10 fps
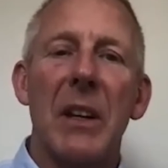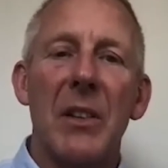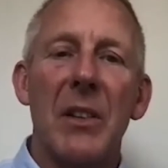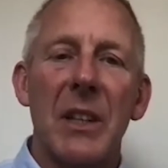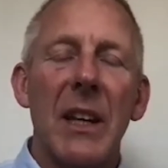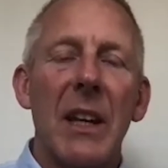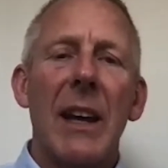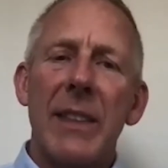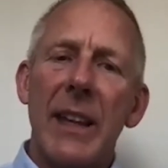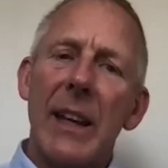because
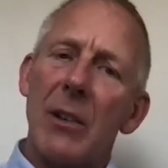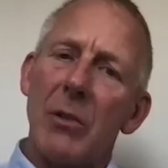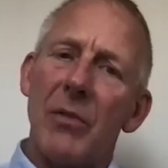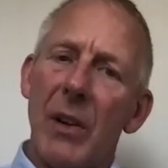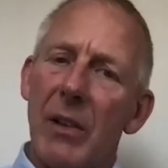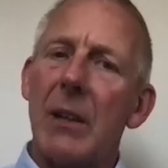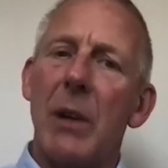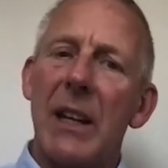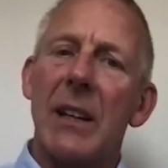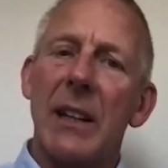I think I could very
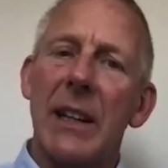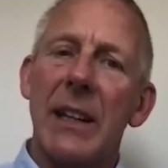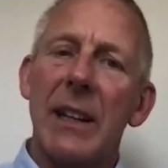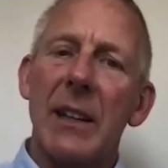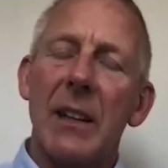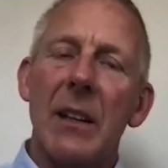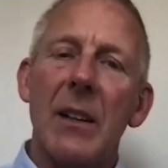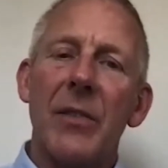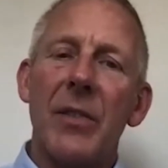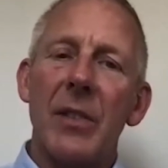quickly
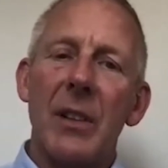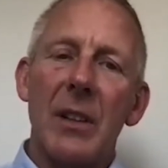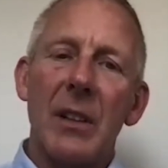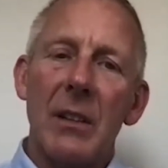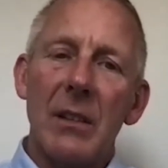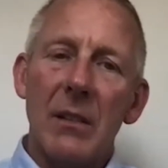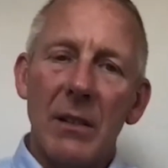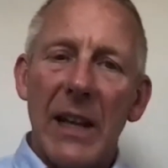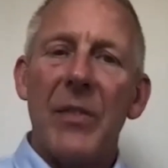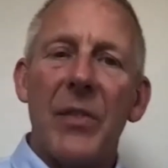have
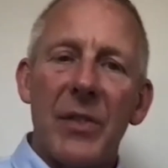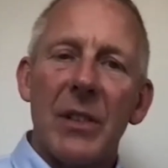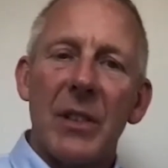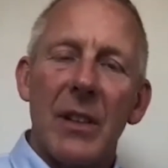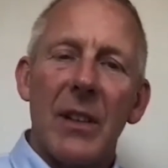left